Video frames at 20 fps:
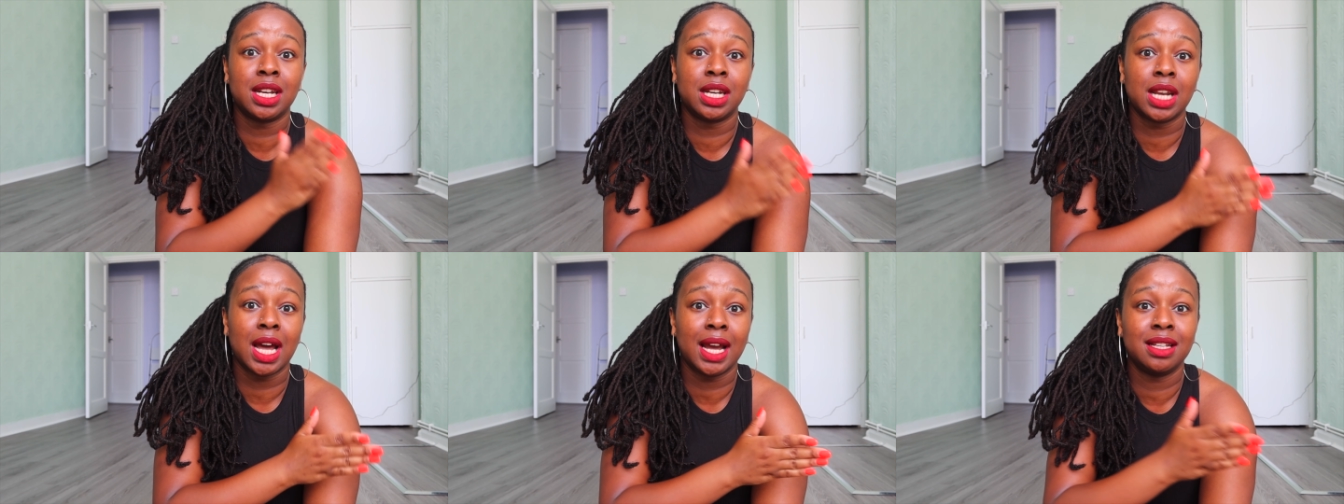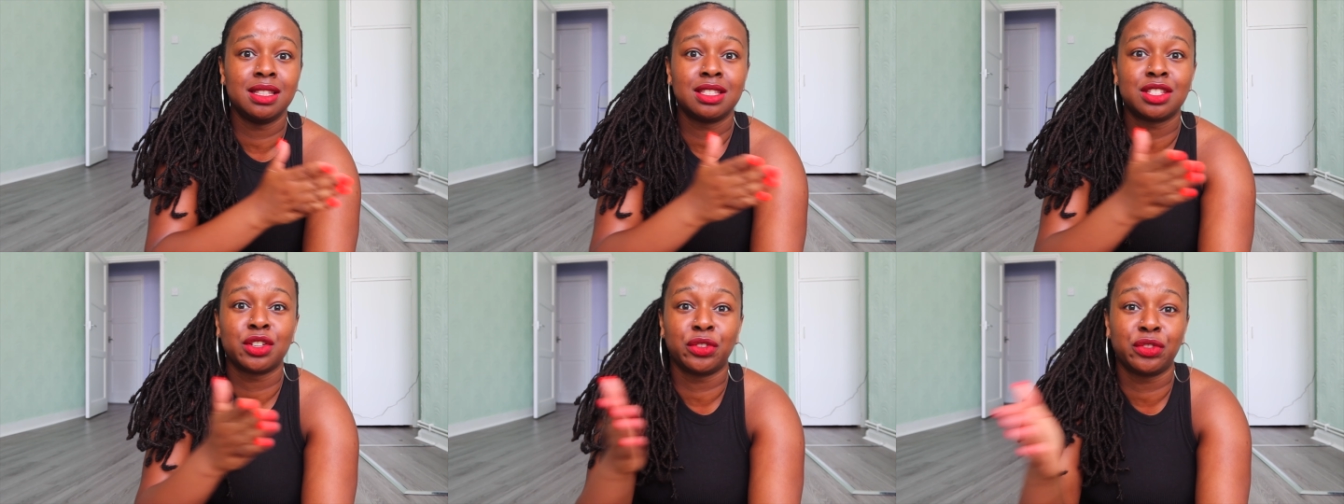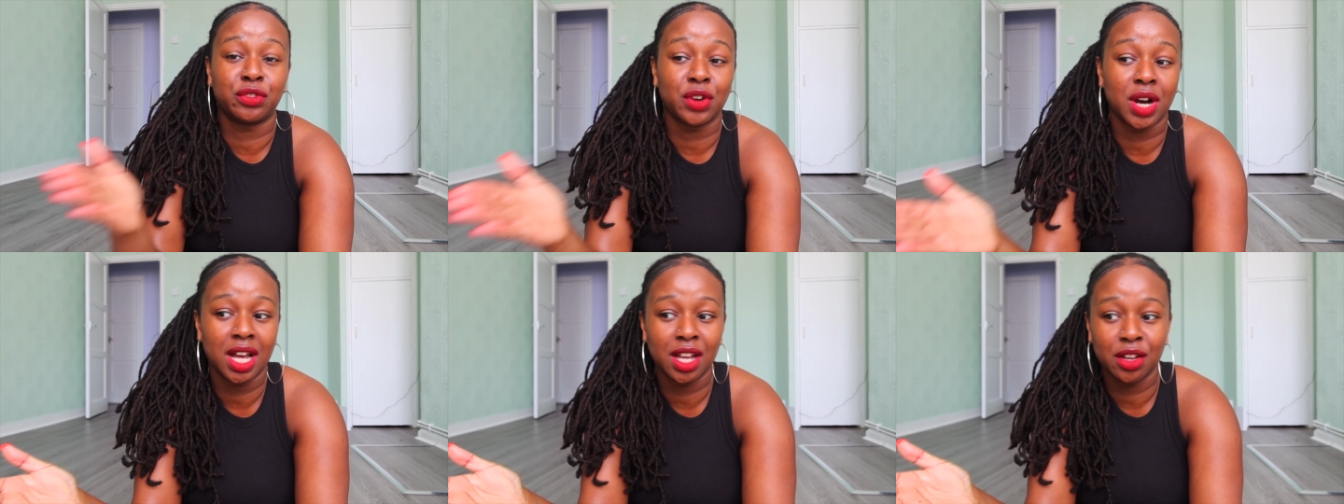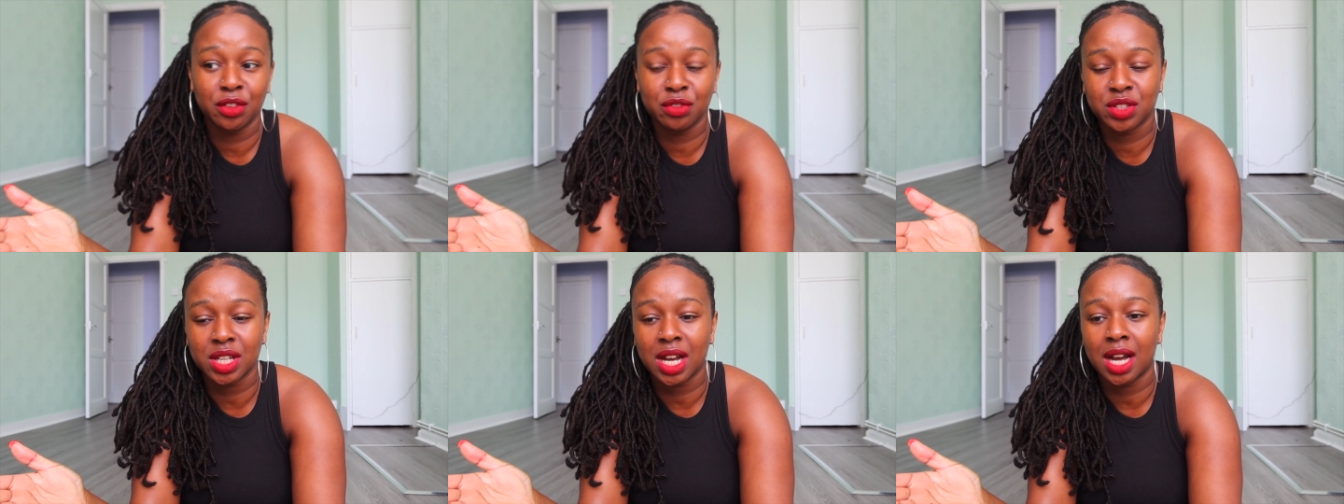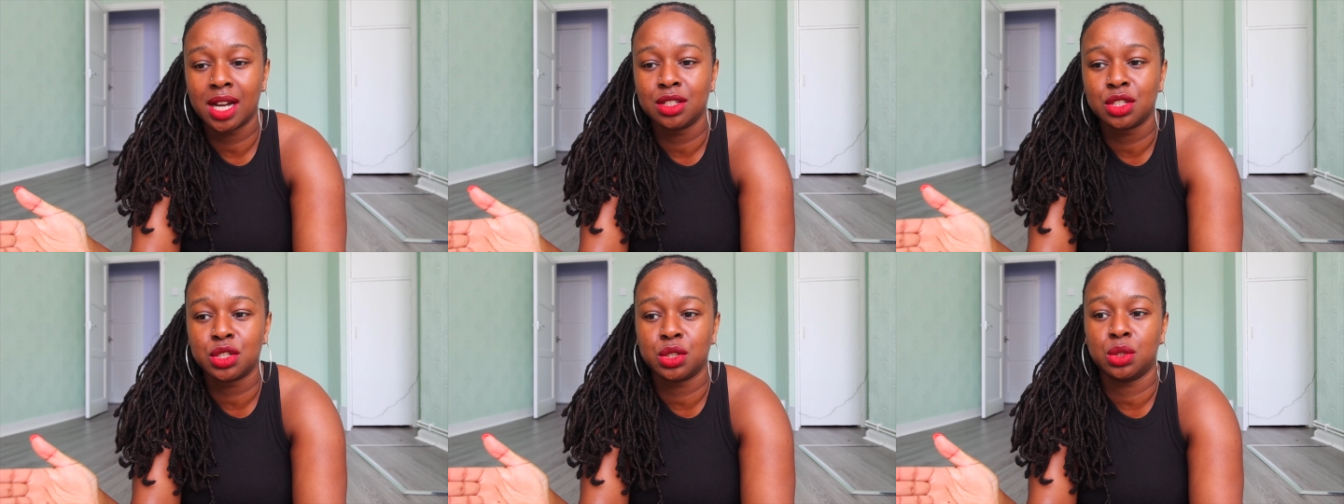a nine to five that
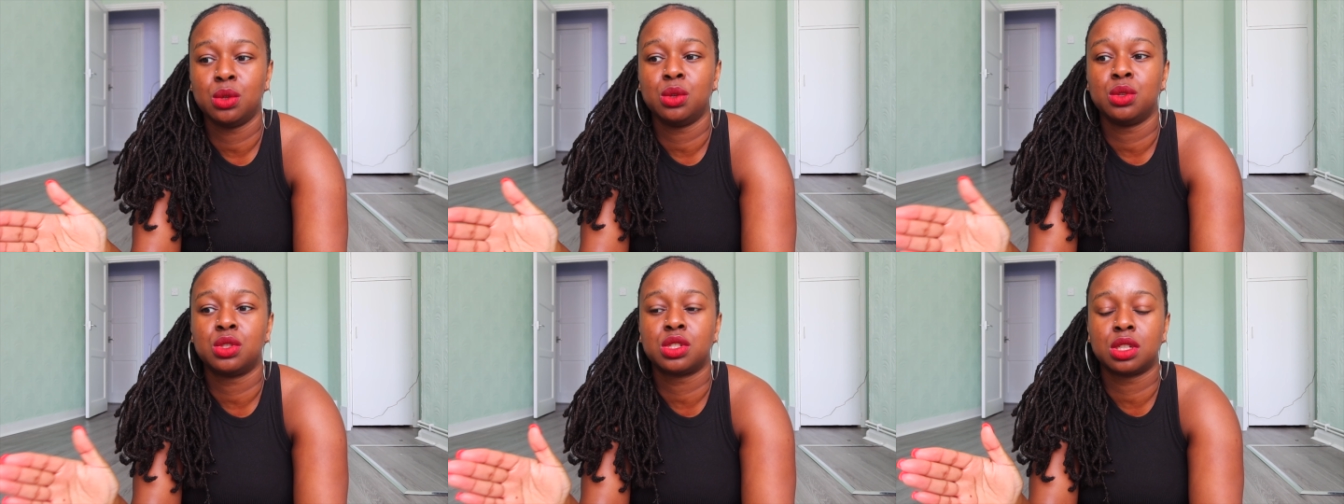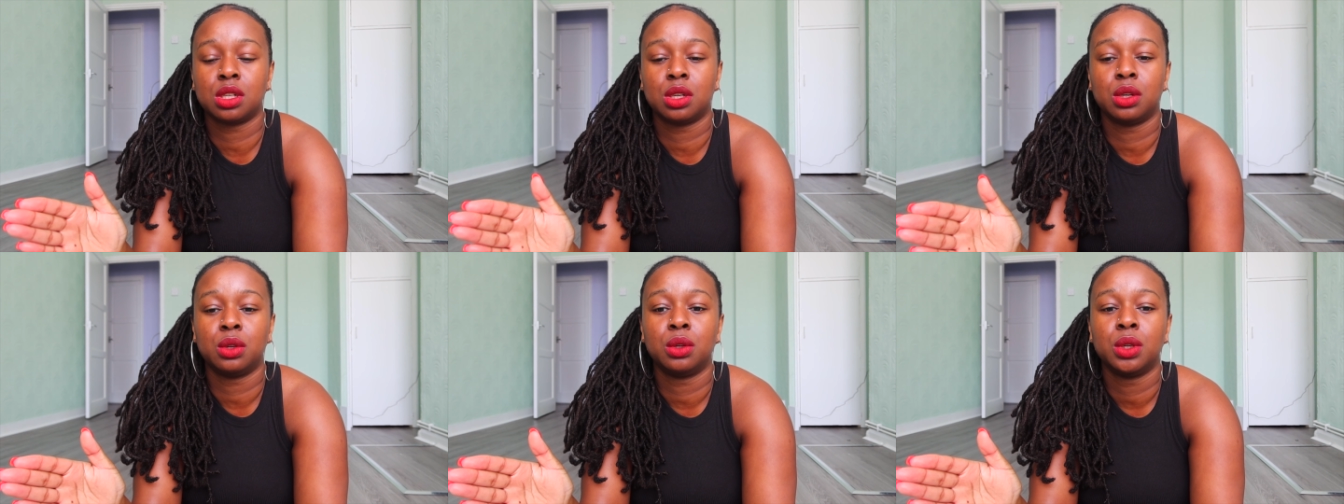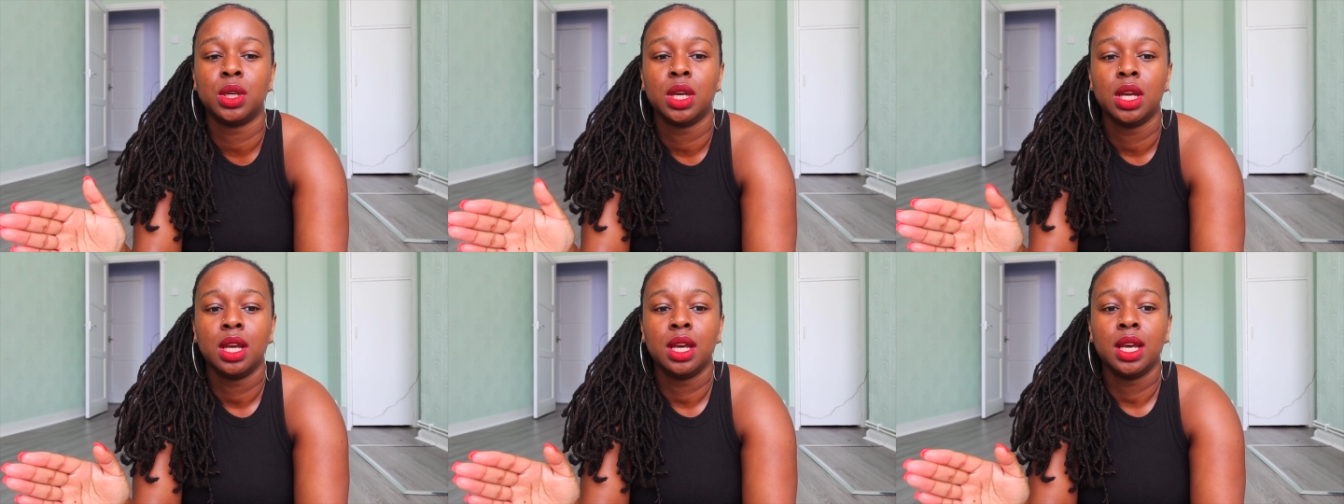I do, so